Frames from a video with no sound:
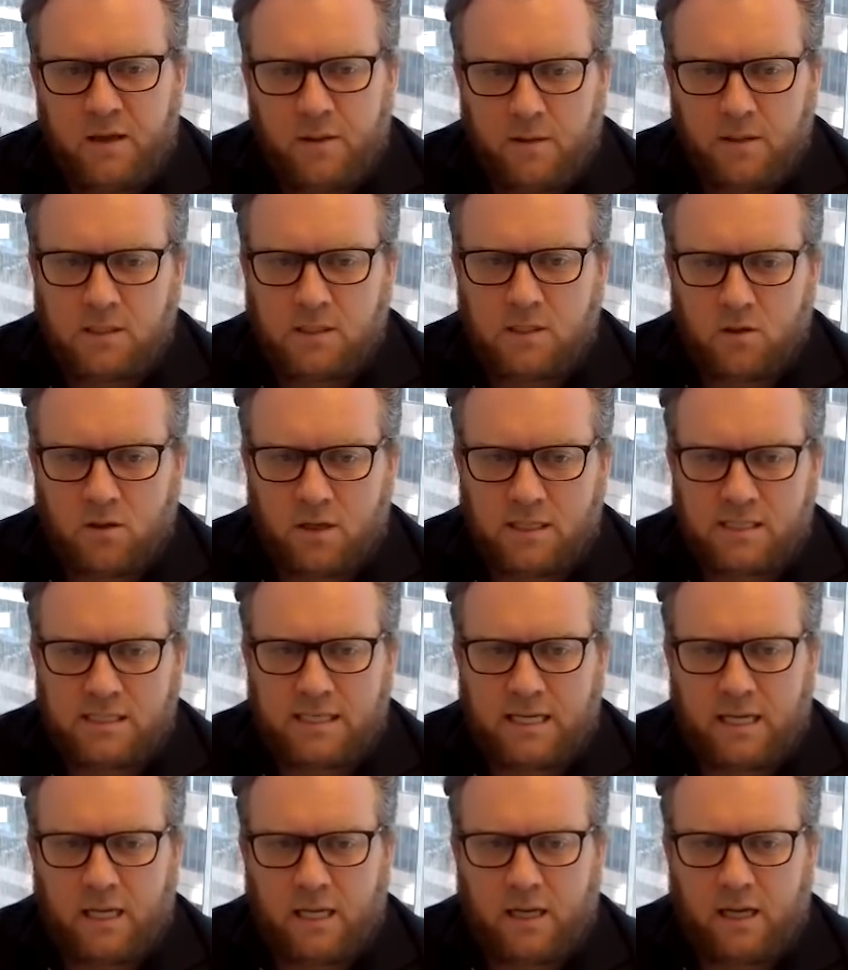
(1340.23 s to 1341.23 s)
This is on a
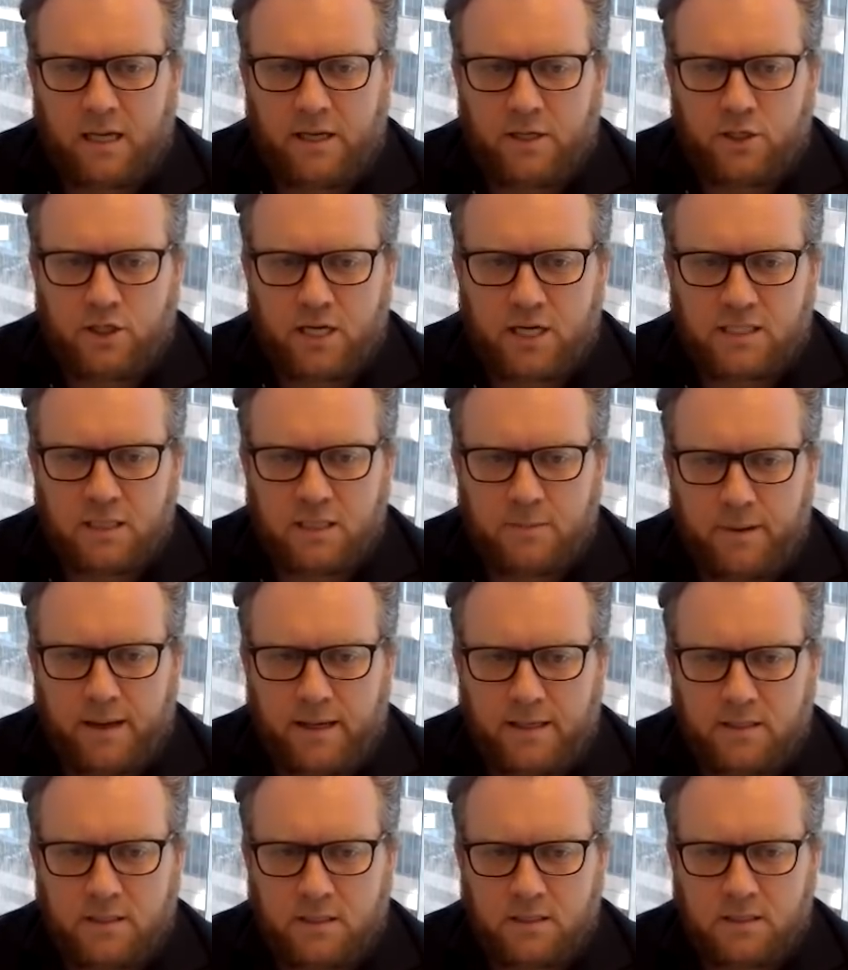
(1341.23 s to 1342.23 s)
cyclically adjusted
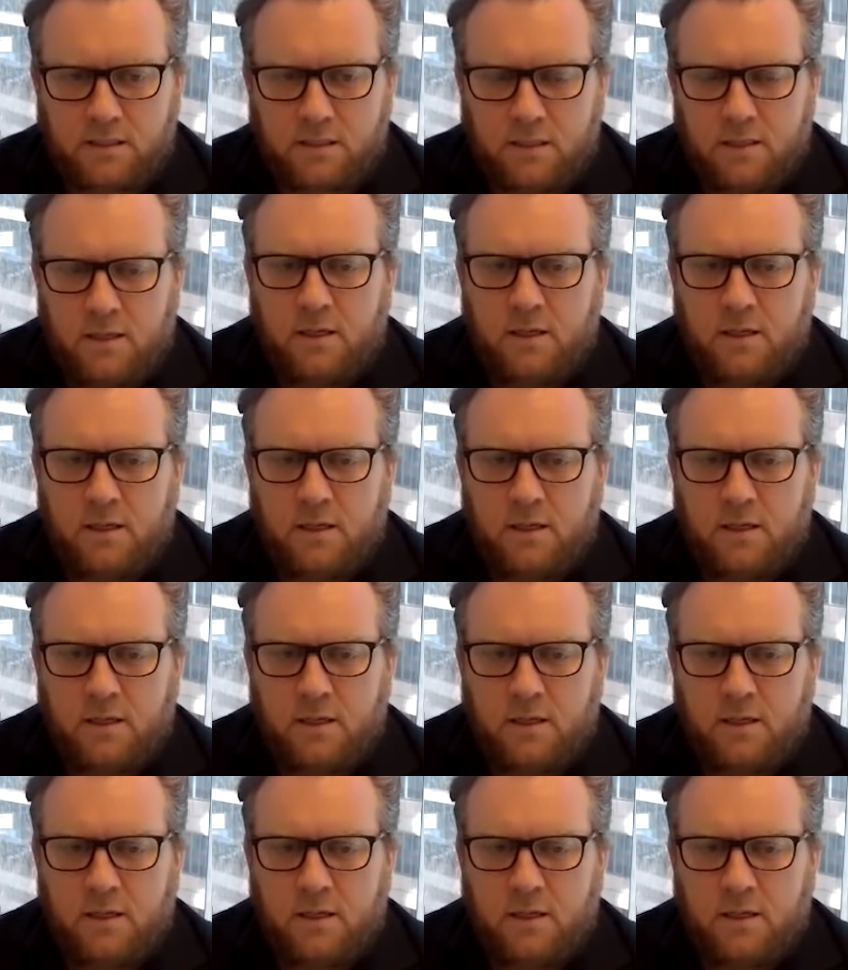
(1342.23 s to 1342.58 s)
basis.